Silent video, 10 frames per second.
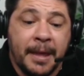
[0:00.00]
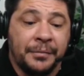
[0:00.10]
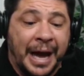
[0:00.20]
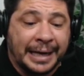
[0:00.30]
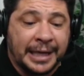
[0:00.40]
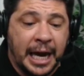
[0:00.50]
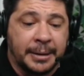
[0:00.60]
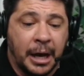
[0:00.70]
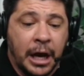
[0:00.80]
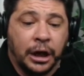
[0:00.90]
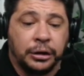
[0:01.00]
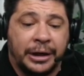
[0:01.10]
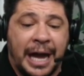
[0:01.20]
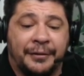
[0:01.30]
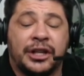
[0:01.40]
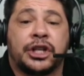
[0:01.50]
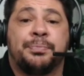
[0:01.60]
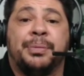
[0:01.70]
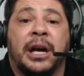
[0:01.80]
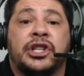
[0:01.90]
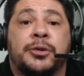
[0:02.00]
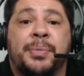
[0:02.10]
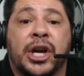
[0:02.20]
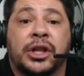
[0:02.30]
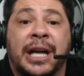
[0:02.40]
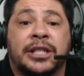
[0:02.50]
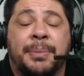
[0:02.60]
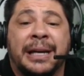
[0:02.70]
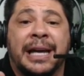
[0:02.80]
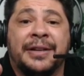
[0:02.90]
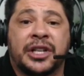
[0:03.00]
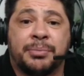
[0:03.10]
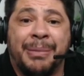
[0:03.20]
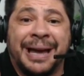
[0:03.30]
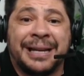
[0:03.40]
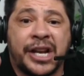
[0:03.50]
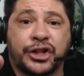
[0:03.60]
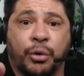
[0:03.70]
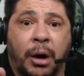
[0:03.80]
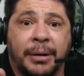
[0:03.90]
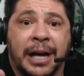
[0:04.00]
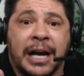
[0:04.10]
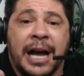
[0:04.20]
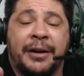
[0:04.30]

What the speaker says: that came, Lord, every spirit that's been in this man and this woman,